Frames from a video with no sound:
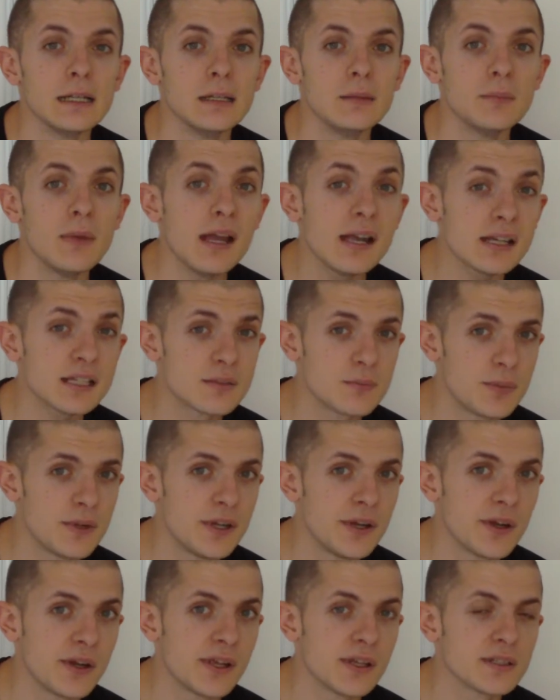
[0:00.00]
In my
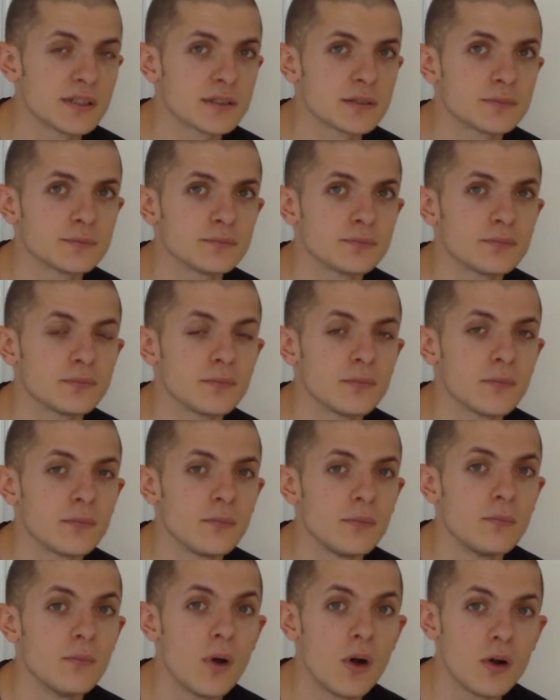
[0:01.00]
experience,
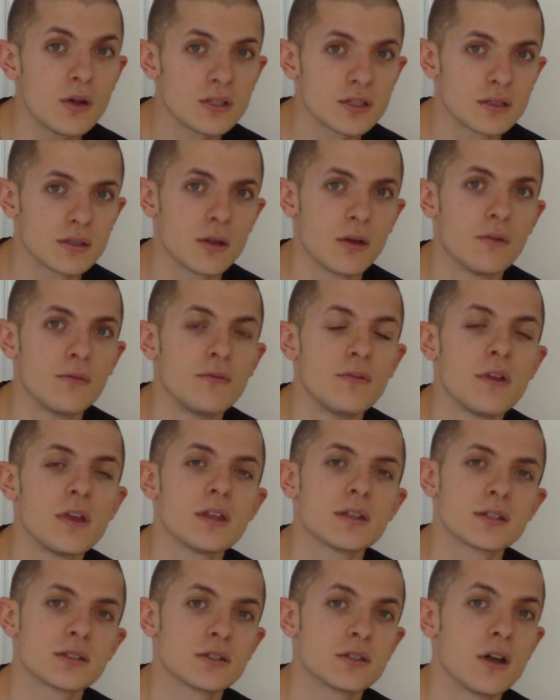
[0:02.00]
most of
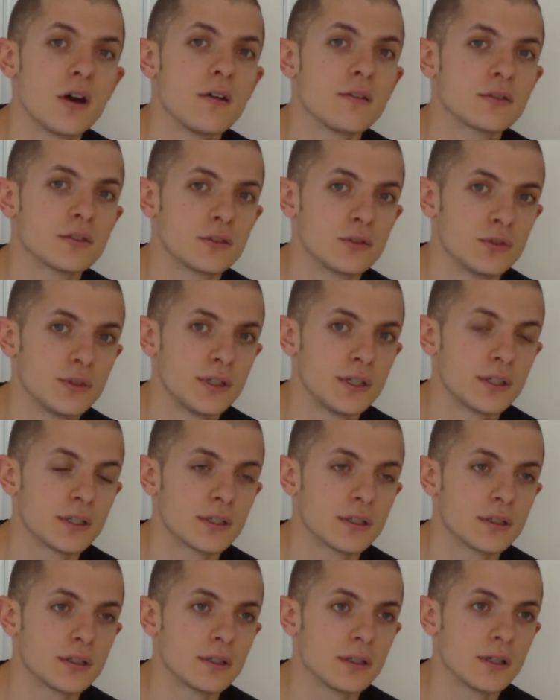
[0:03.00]
this
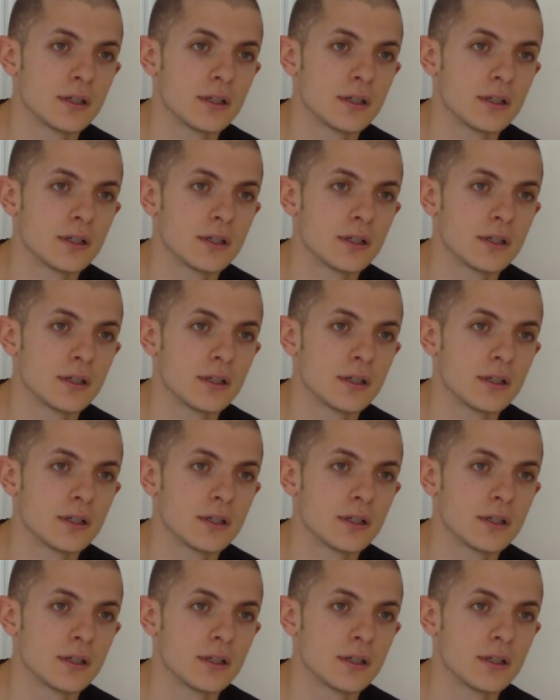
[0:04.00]
software